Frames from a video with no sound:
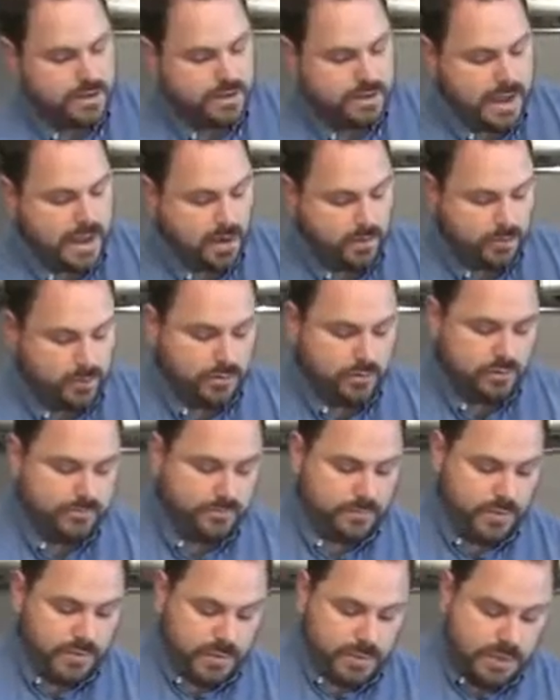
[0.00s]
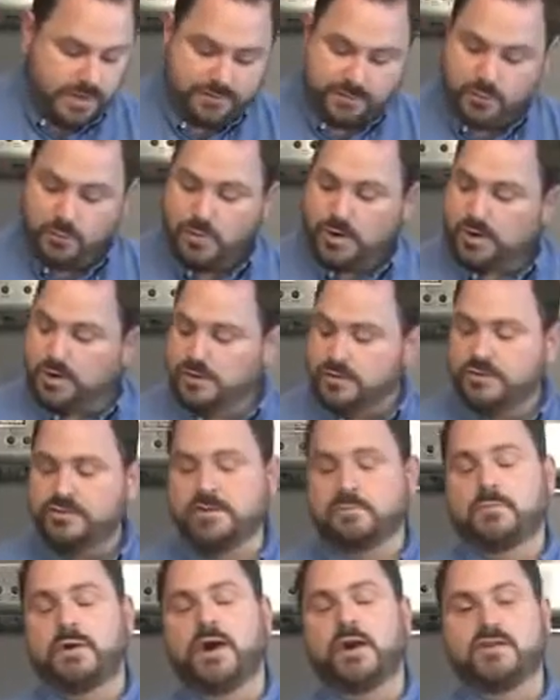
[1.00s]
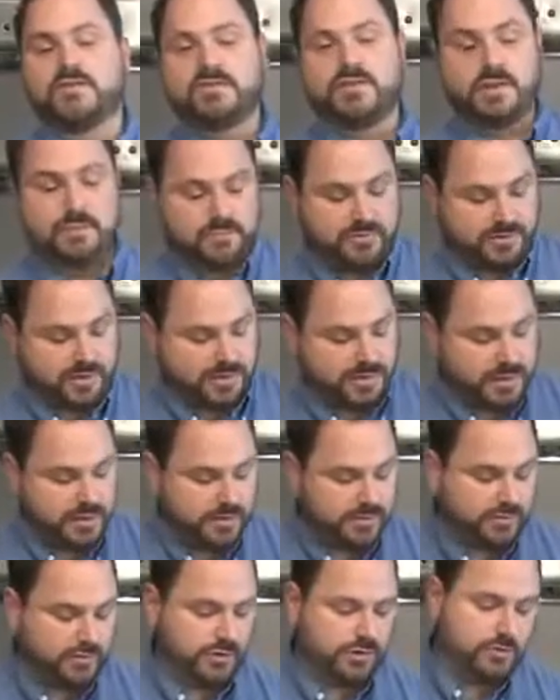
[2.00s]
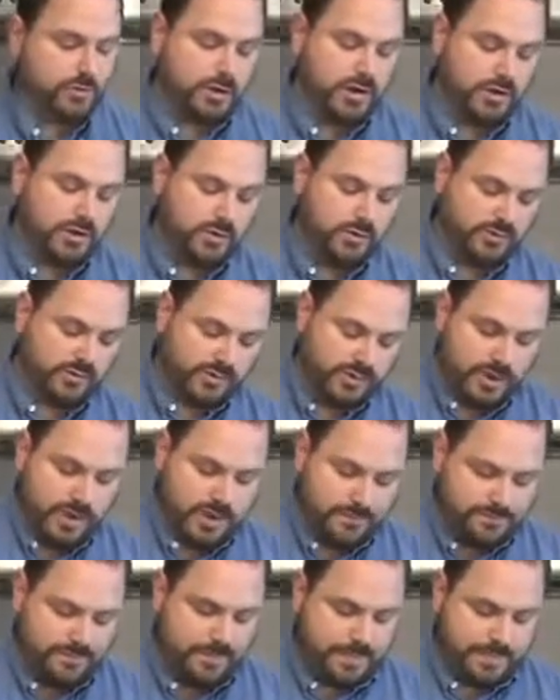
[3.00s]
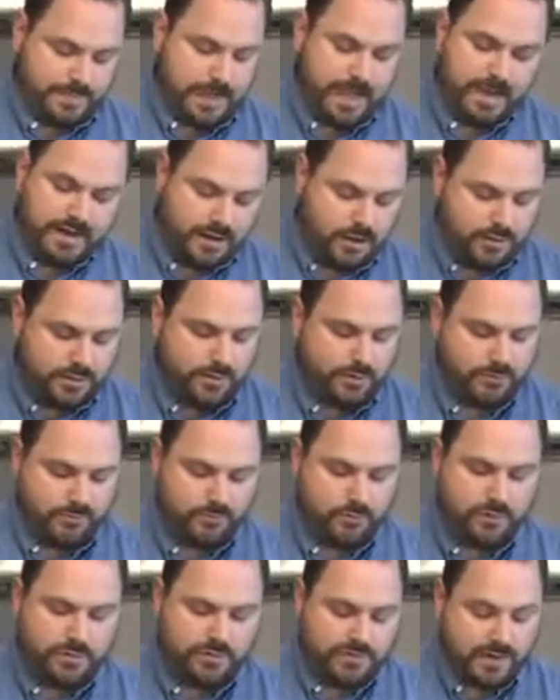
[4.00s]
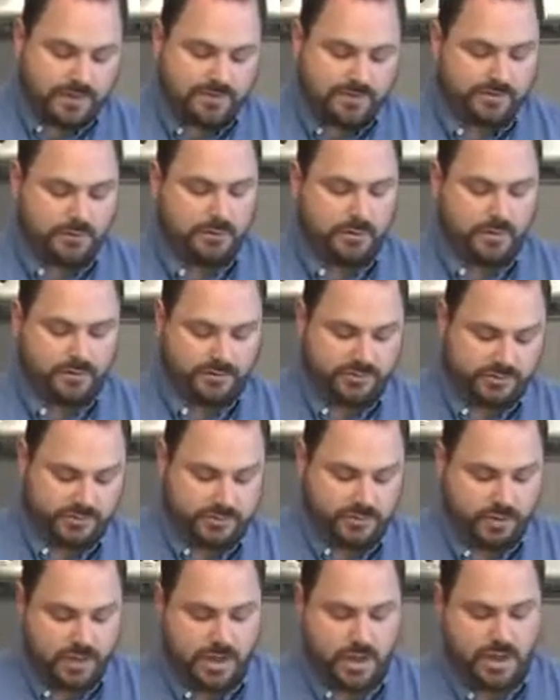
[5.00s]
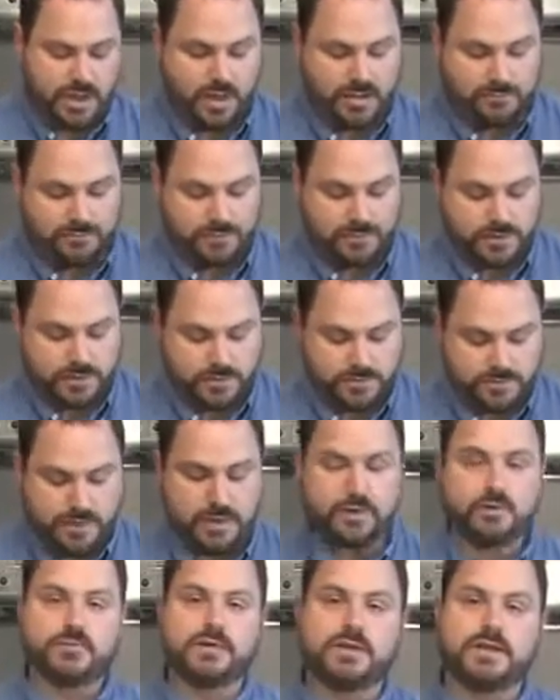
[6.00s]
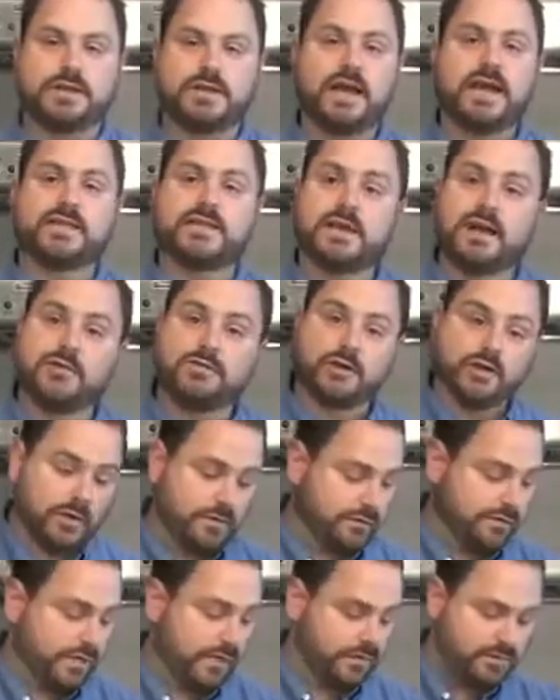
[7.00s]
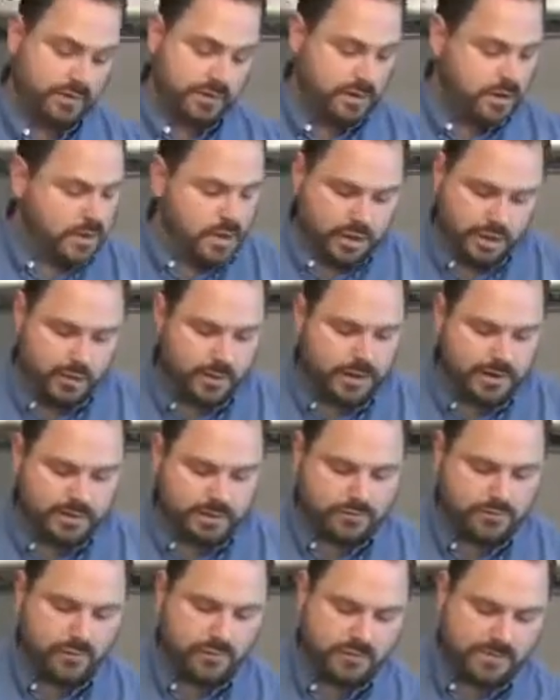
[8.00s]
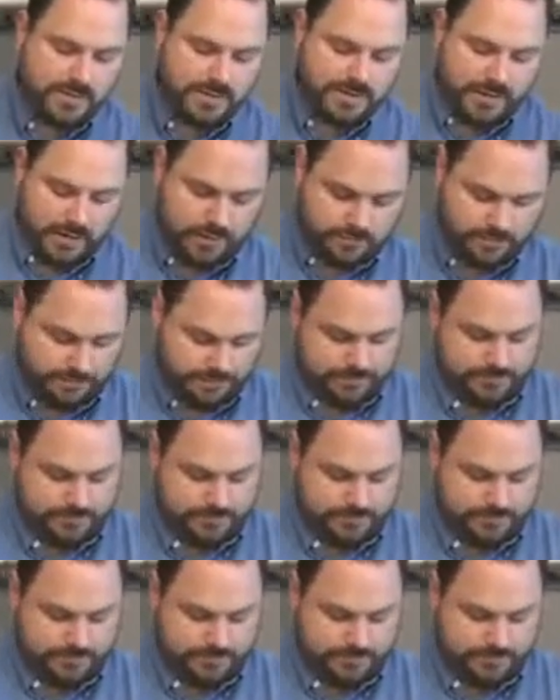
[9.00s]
Now, if you want to use some parsnips in this or you want to use any other root vegetables that you really like that have a good flavor, go ahead and throw them in there.